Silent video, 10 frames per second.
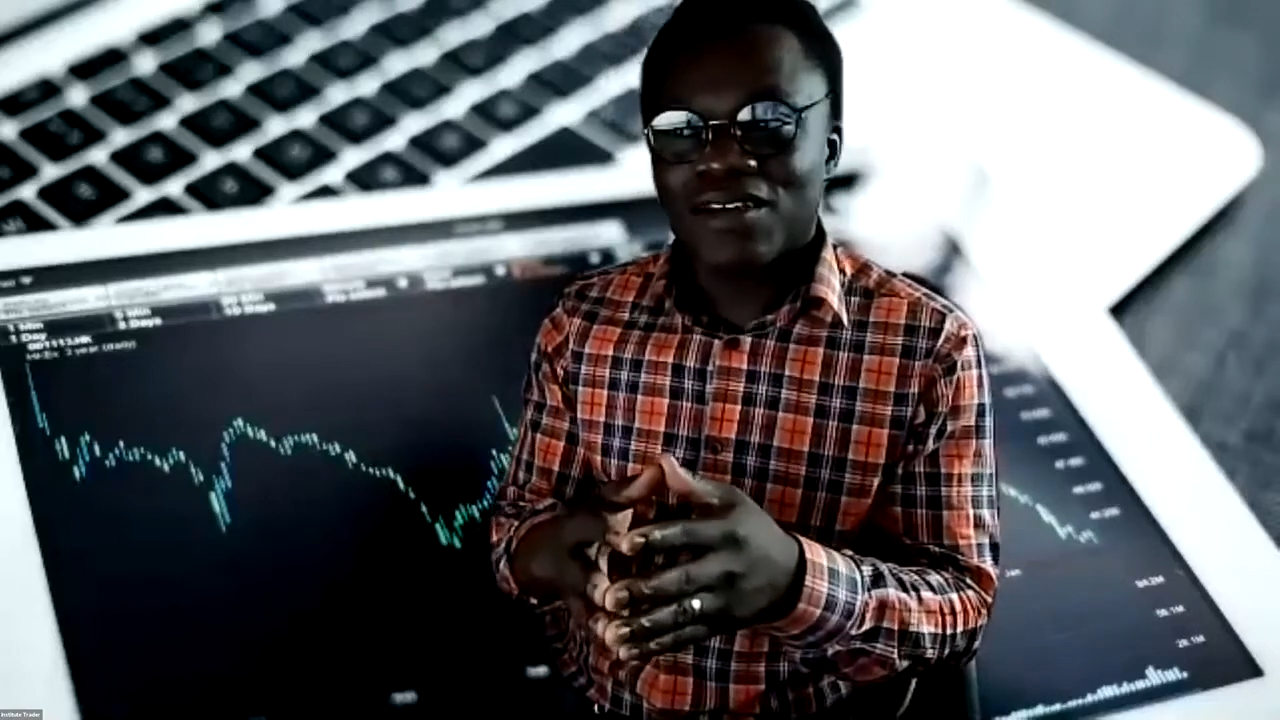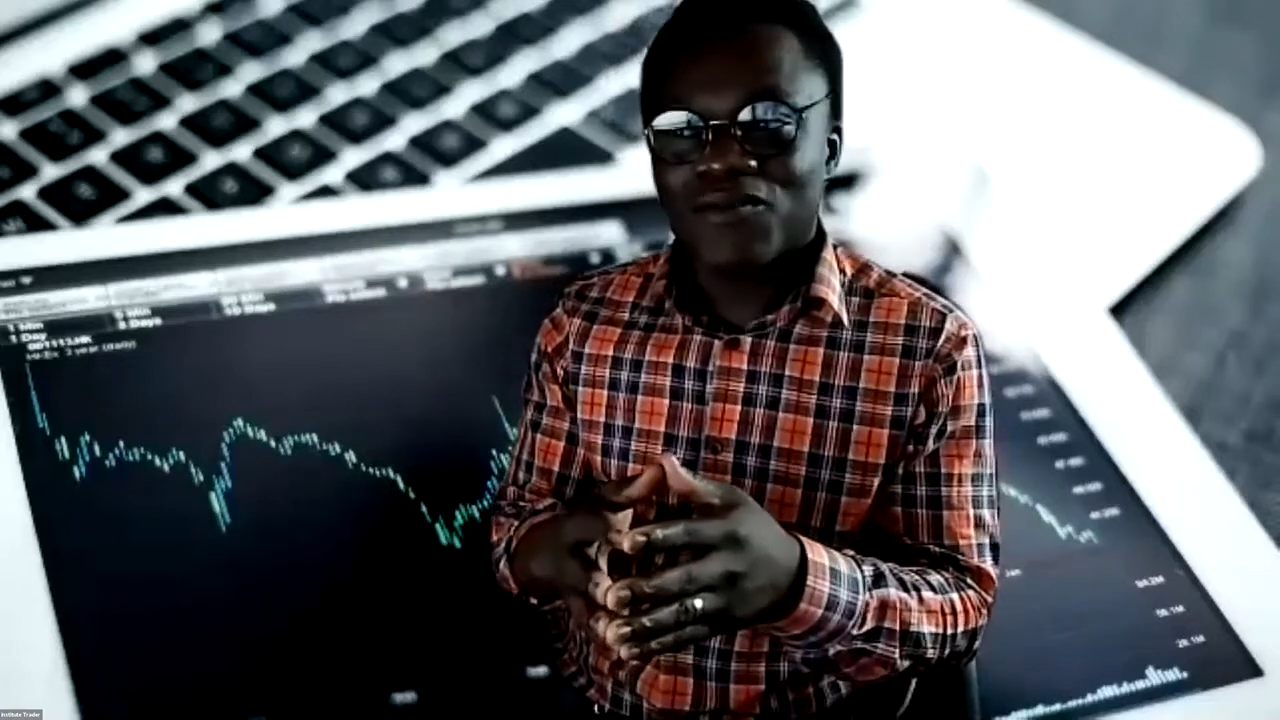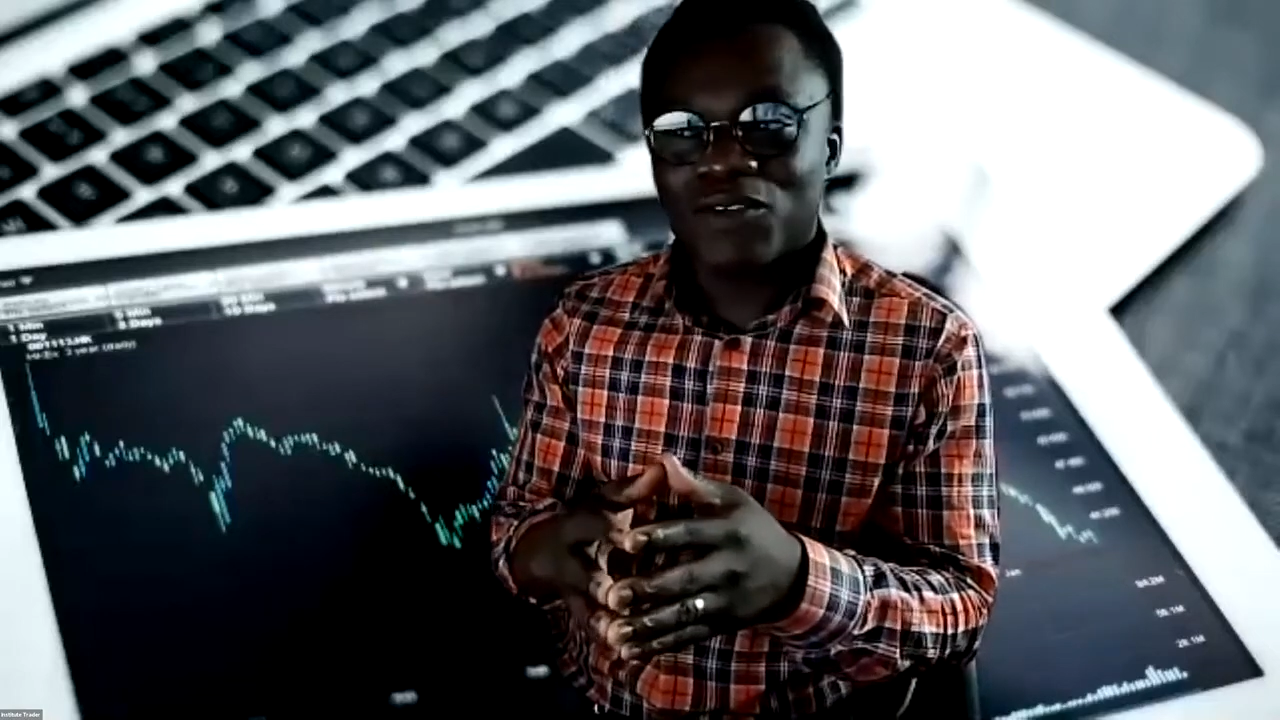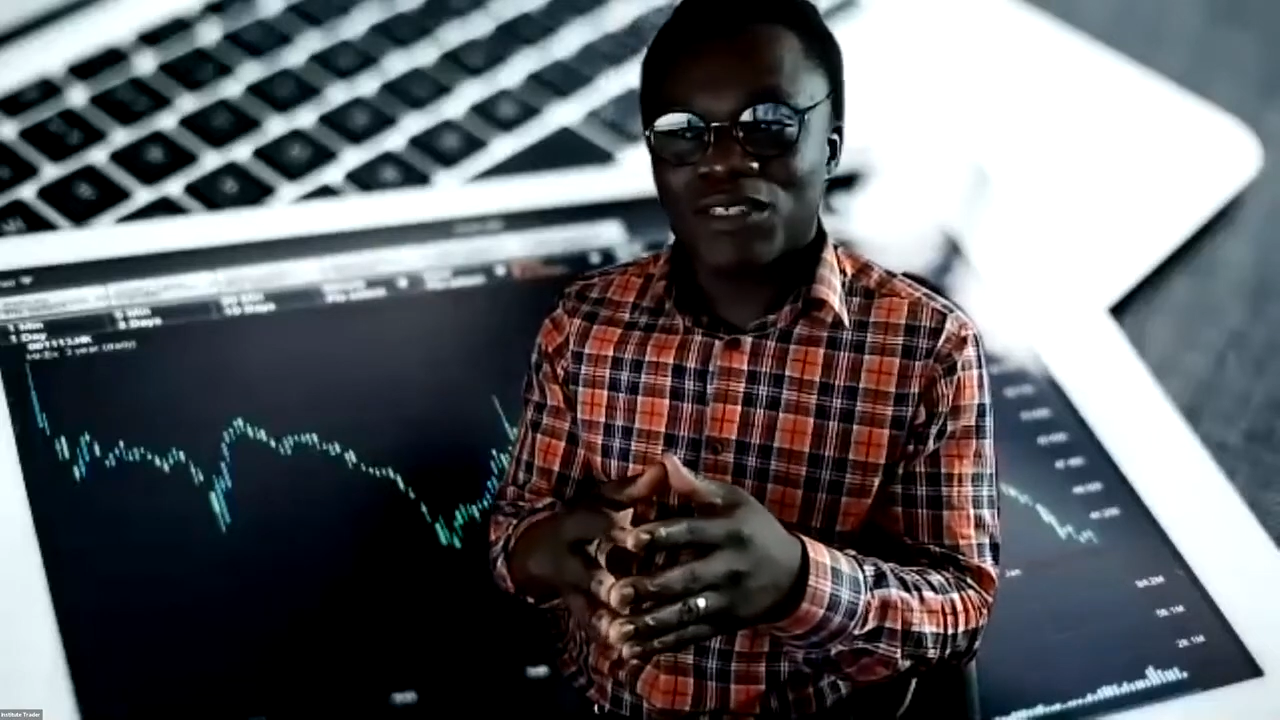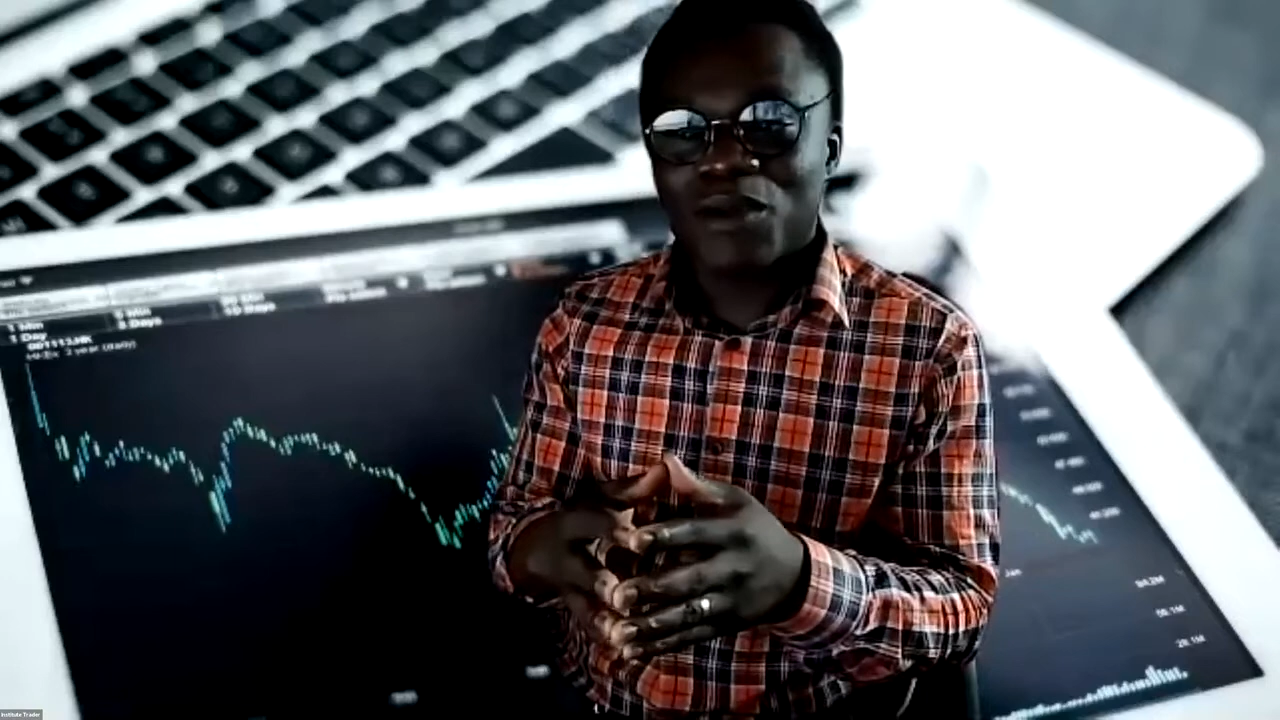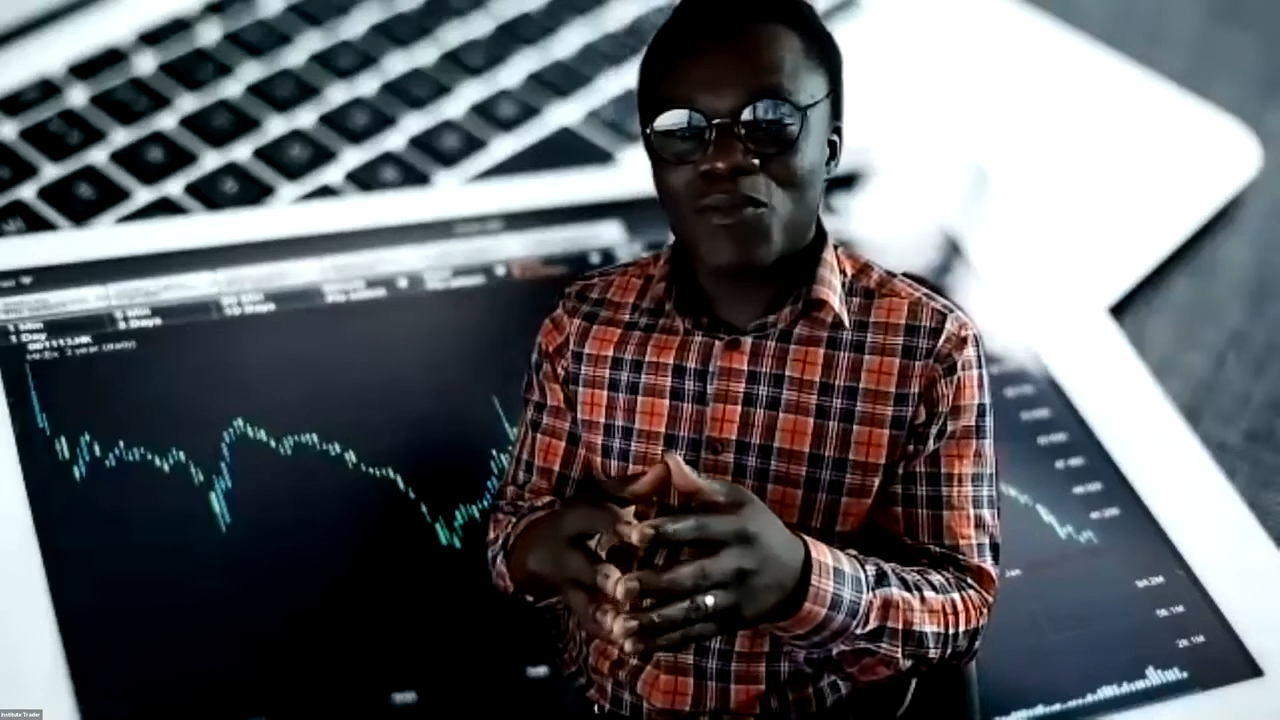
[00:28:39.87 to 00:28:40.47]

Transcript: for some